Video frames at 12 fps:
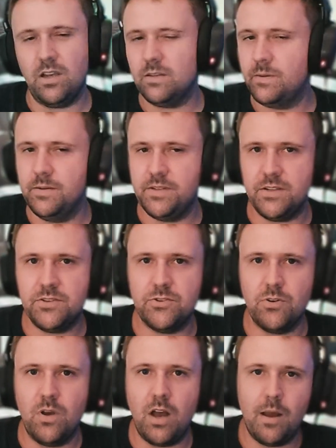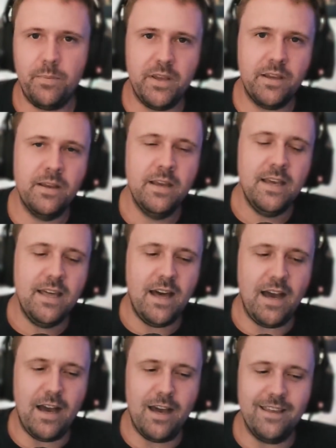talked about distro hopping
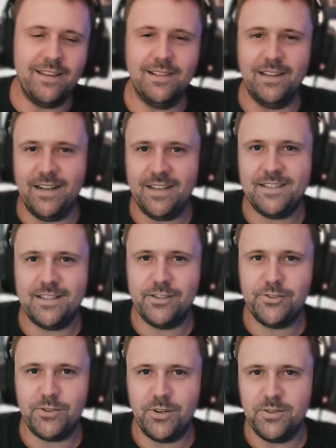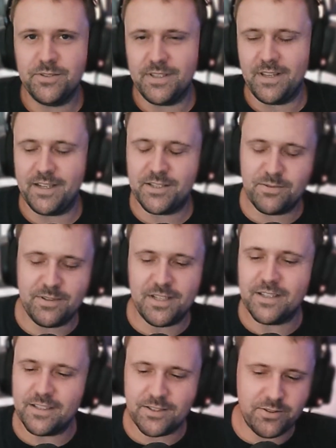in Linux distros and like
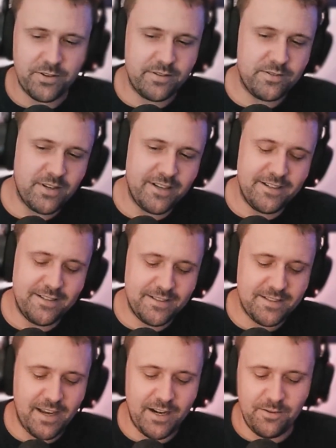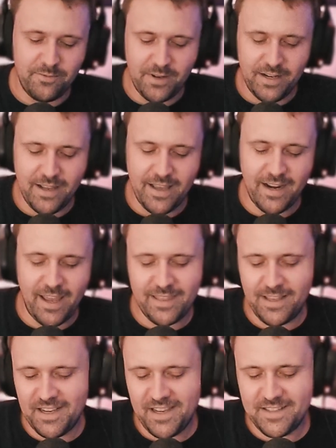switching distros and trying to decide on what. And
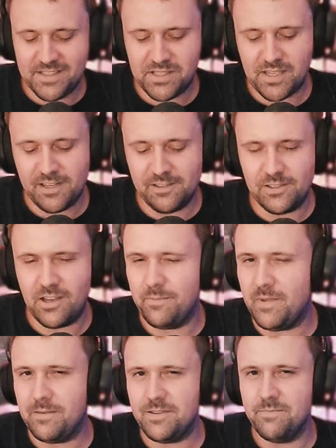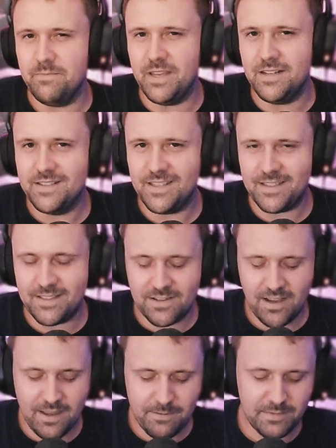I think I had settled on maybe Mint at the
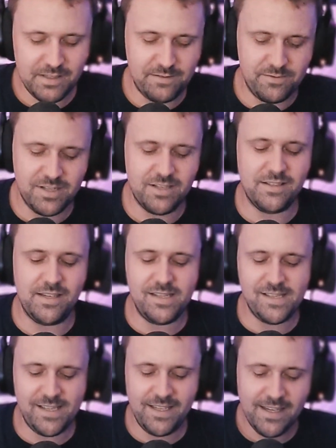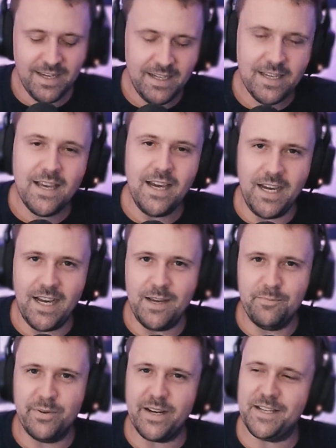time because it was just easy.
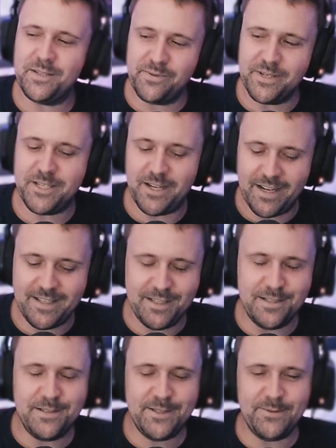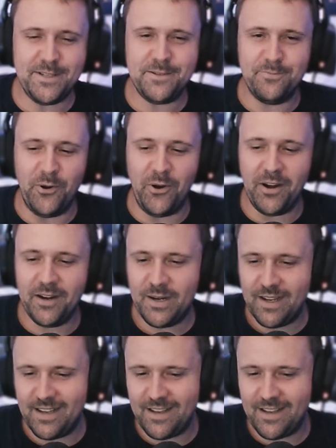But I did switch more.